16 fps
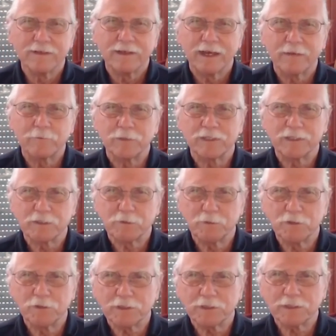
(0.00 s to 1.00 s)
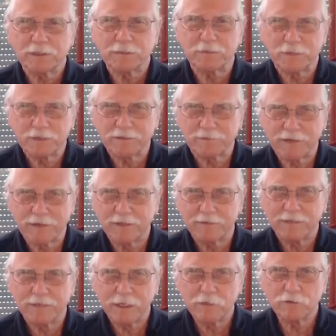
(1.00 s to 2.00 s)
And what God
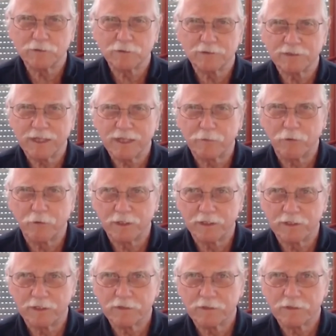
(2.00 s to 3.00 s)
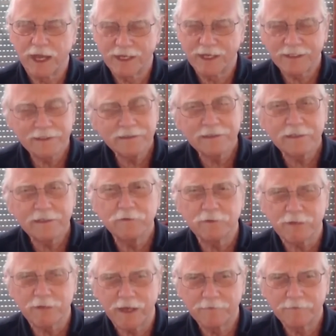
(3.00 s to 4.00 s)
tells you at that point is, I can give you
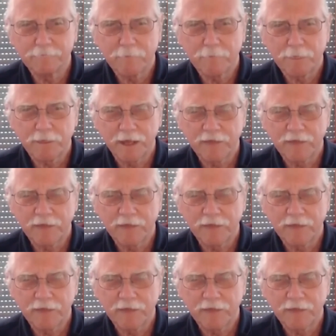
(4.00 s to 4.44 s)
that. I